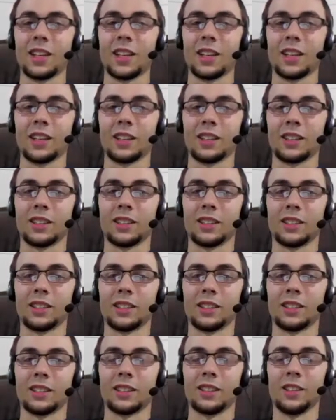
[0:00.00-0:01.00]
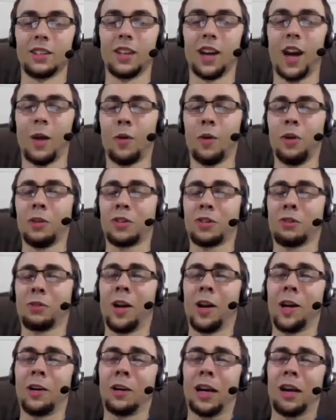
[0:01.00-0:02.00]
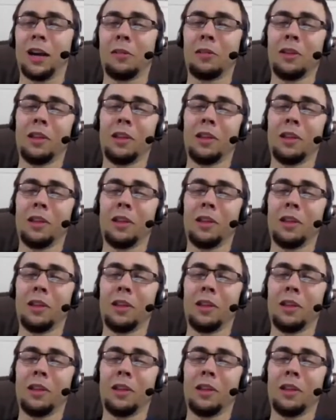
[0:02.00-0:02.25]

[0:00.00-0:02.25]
Not like... I won't surrender! I will...